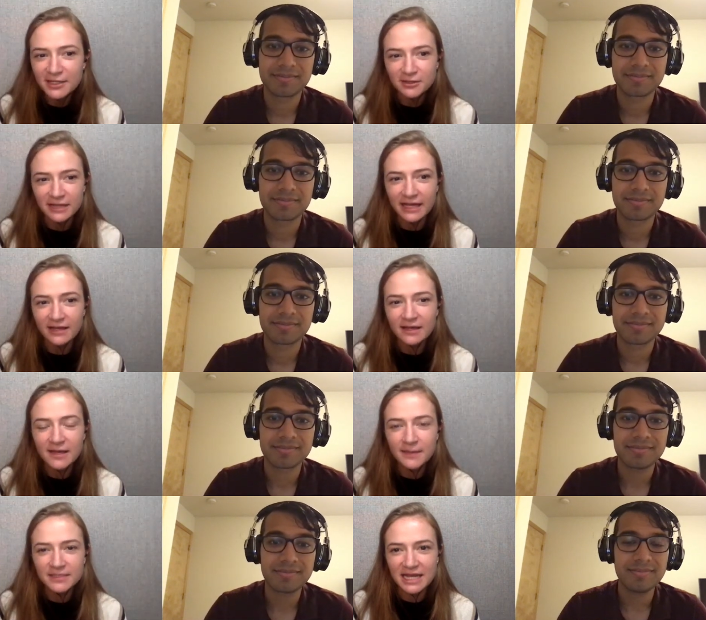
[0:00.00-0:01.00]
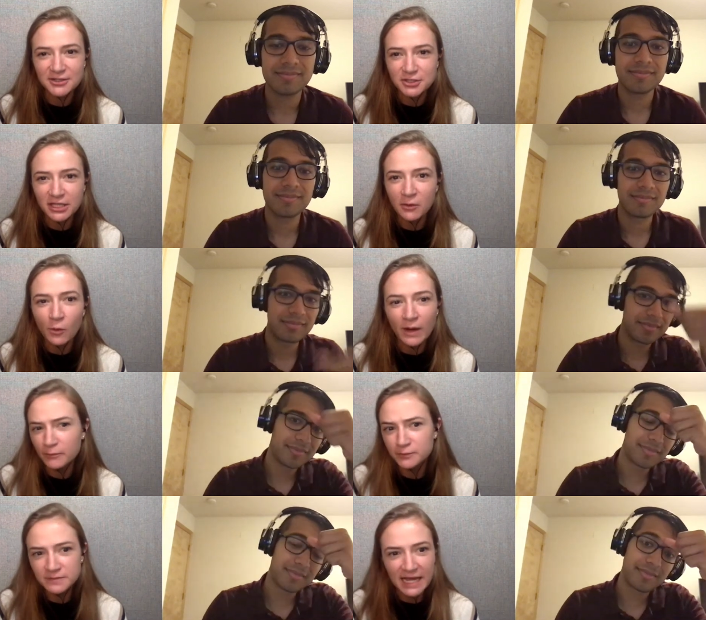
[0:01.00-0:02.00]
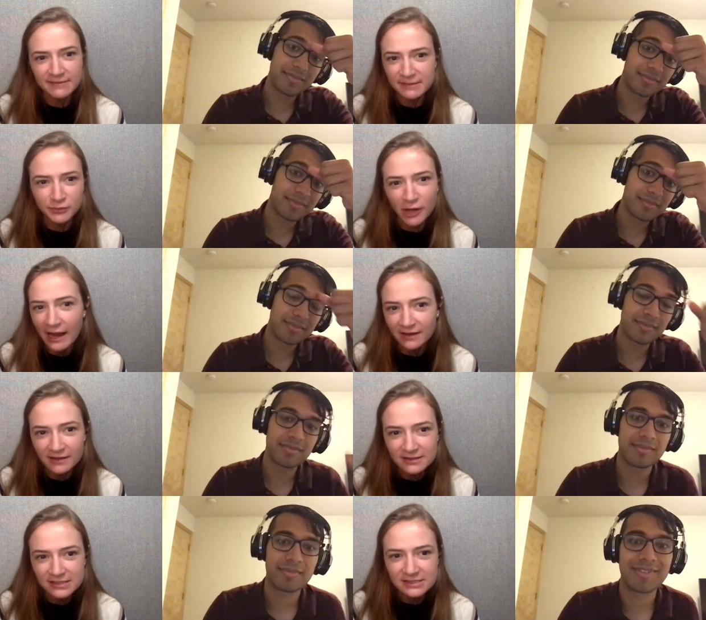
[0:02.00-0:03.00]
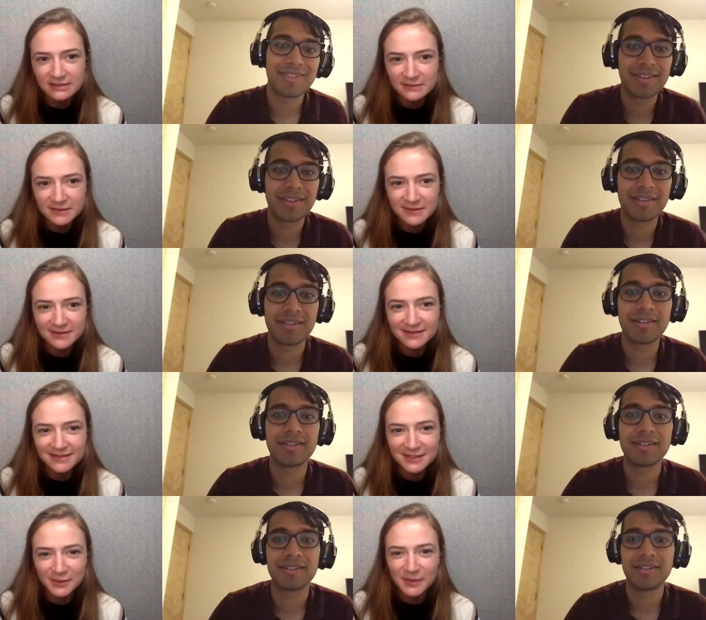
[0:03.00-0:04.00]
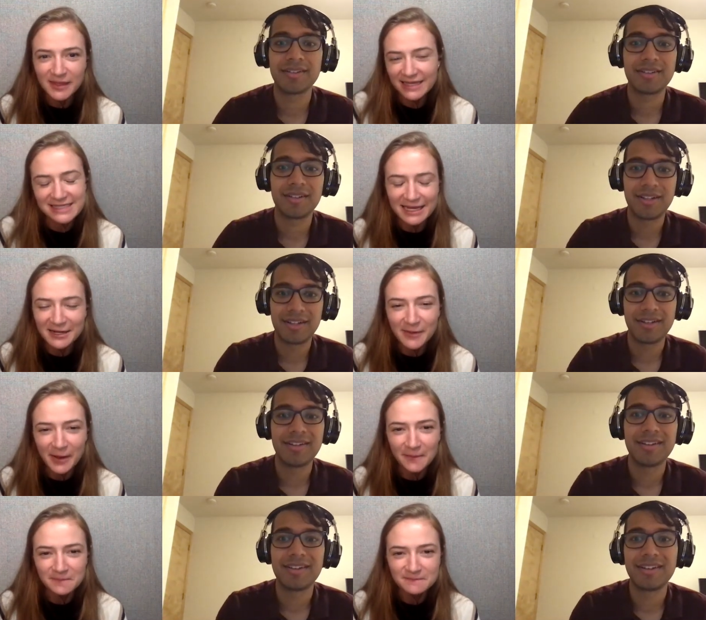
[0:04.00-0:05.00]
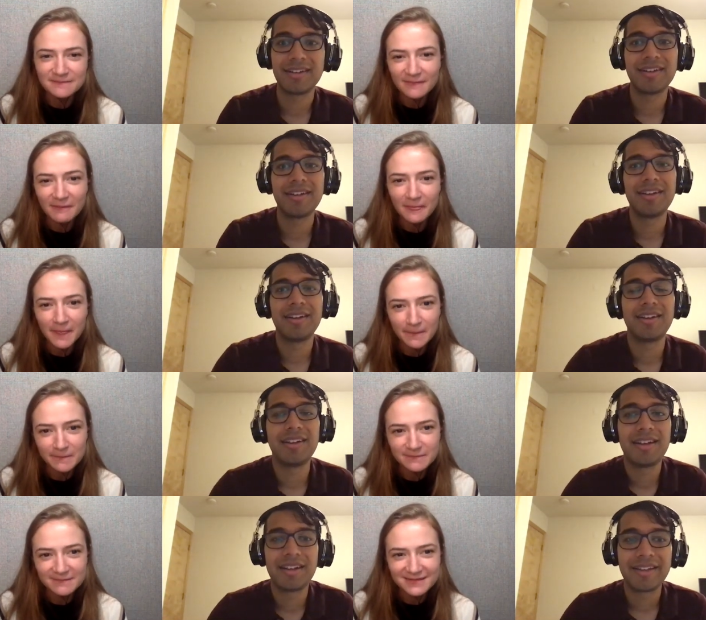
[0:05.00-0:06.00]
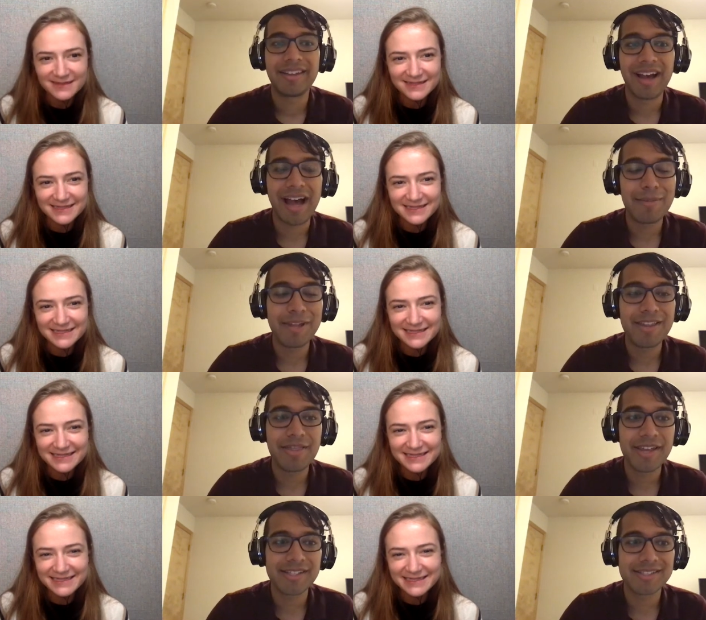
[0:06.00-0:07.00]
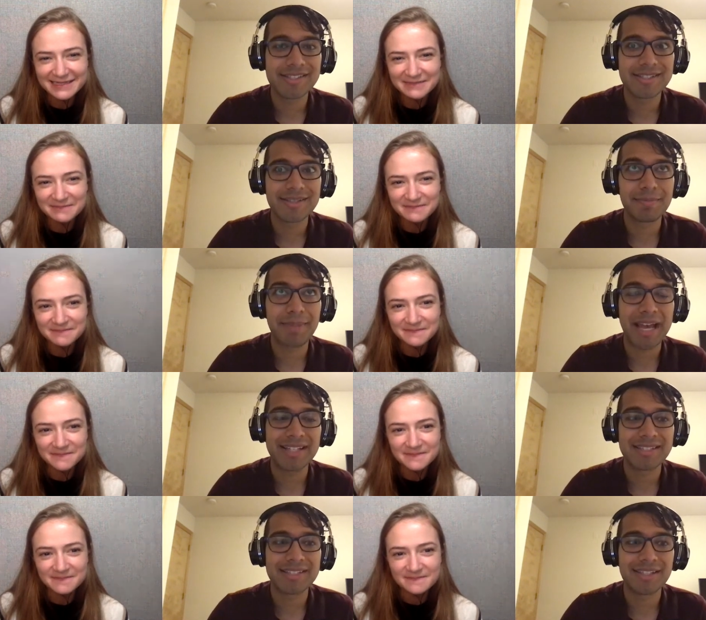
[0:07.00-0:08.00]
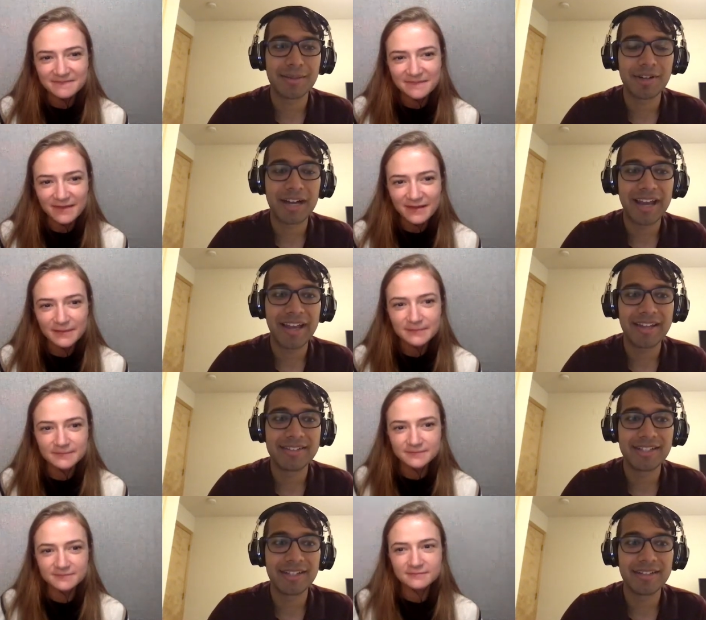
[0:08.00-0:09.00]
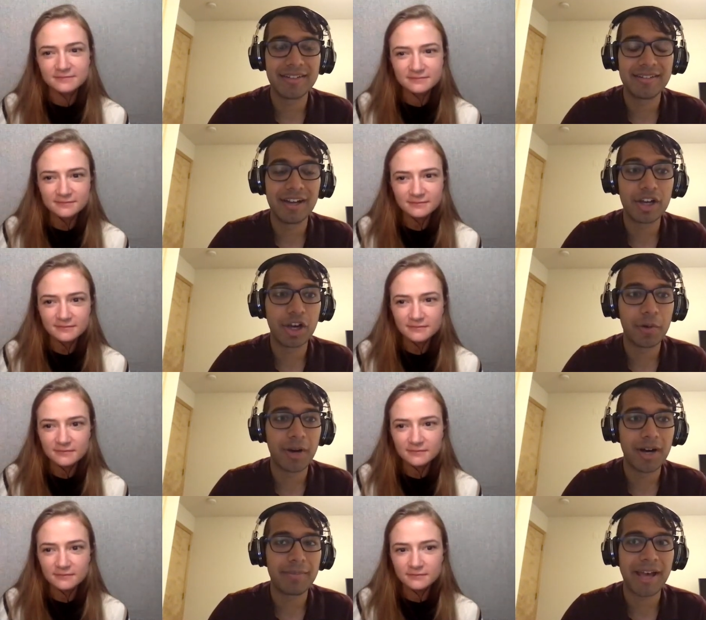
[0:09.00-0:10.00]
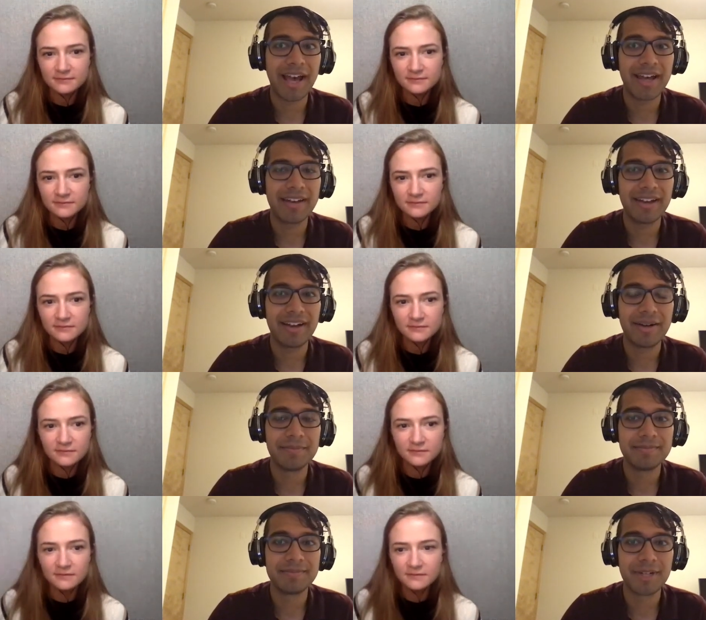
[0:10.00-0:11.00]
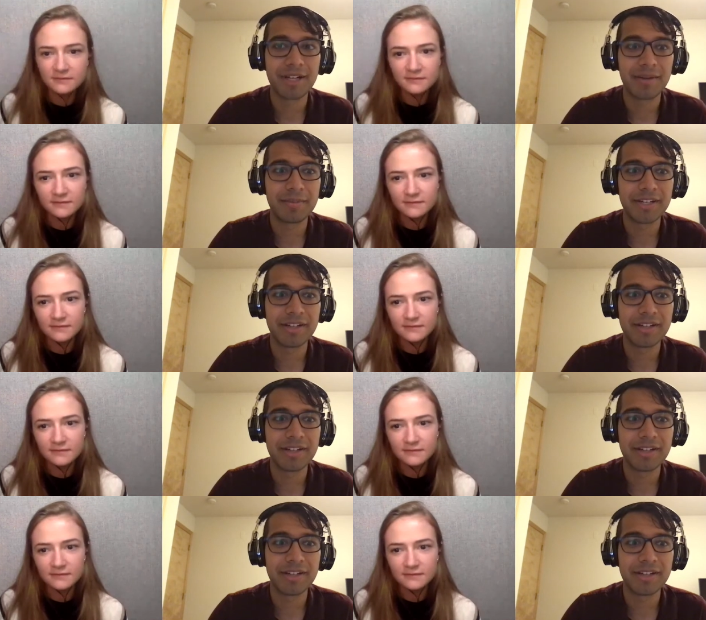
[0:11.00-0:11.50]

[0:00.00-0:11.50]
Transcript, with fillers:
Speaker 1: like? potentially what types of products you'd be excited about?
Speaker 2: Yeah, I mean, this past summer I did a co-op at um, a company